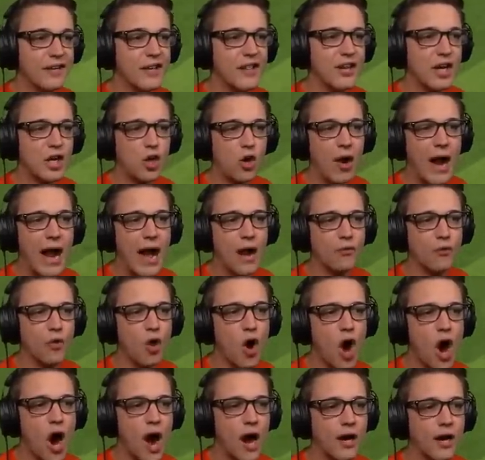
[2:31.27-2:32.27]
to the crowd
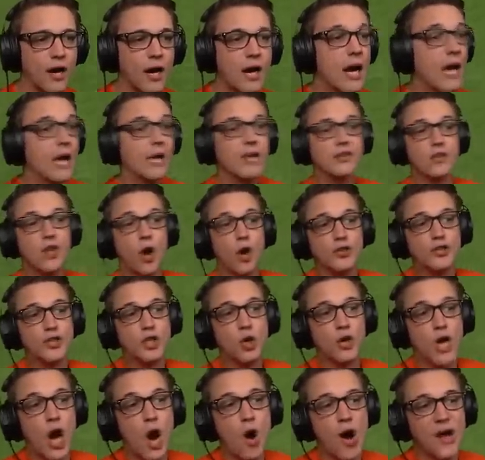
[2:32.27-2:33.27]
roar! Don't you
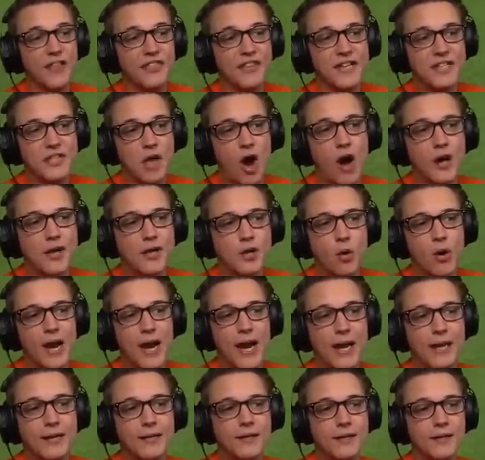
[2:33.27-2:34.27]
go on the dark
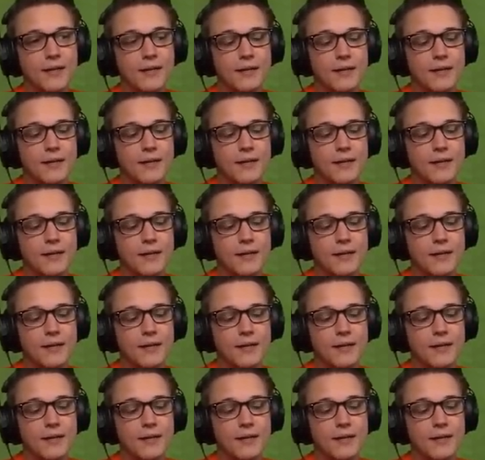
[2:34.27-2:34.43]
green!